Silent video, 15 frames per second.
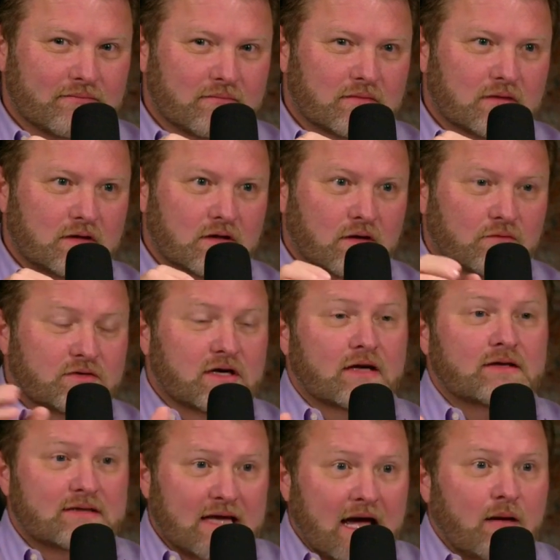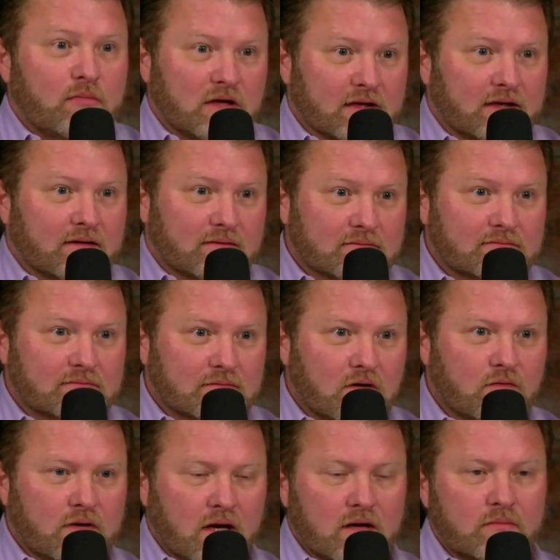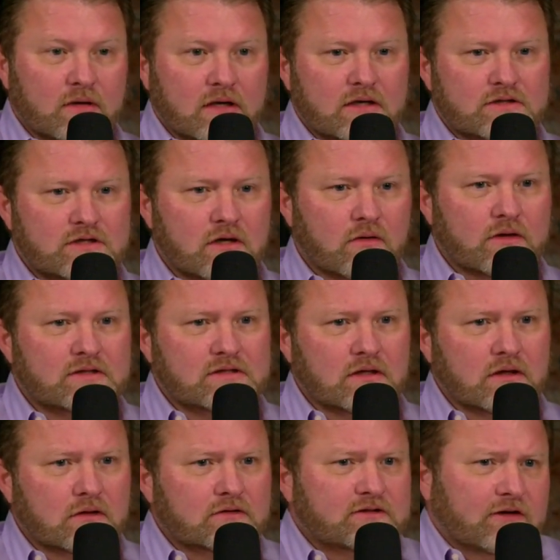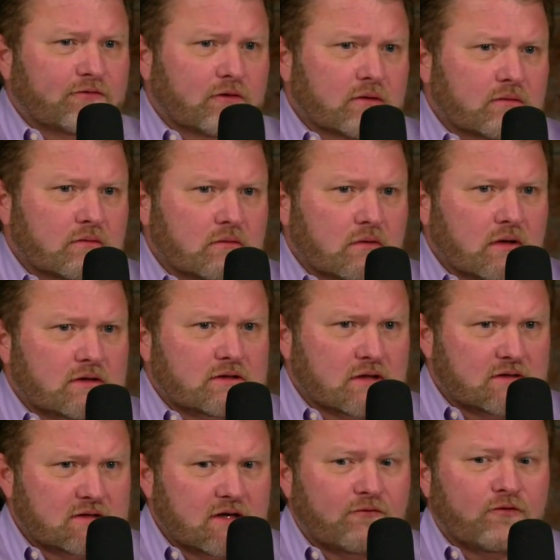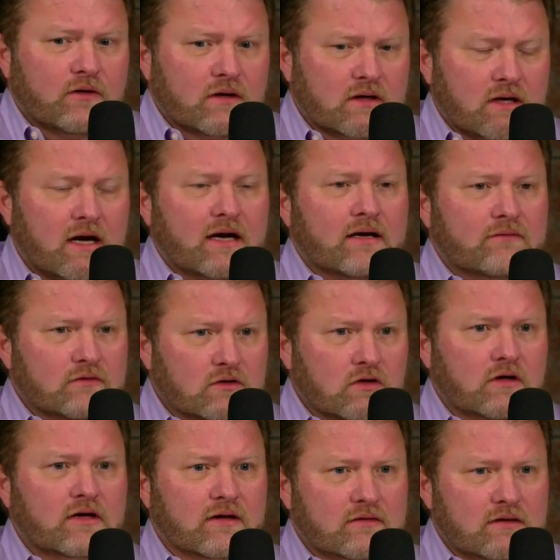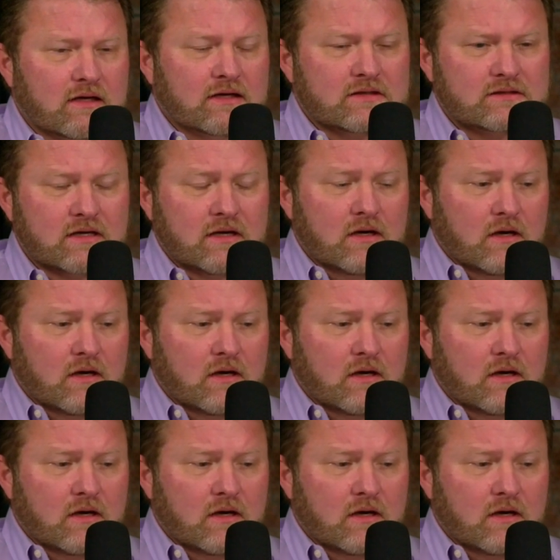doesn't dabble in. Okay, because it's a little different. It's a different kind of look at things.